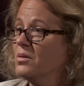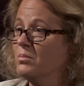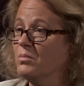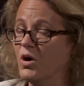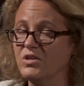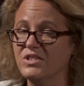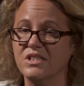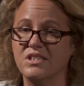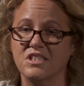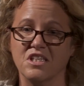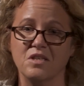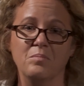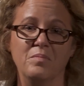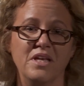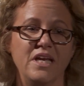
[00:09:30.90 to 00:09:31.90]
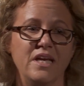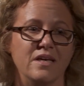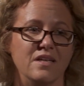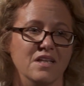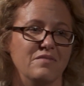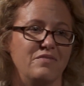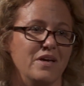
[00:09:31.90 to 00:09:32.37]
Moses is in
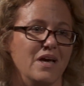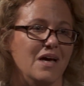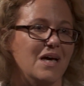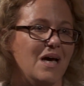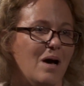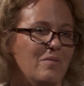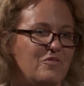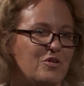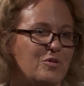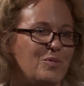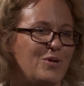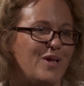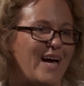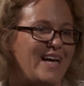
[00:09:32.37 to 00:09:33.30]
Midian, living a comfortable,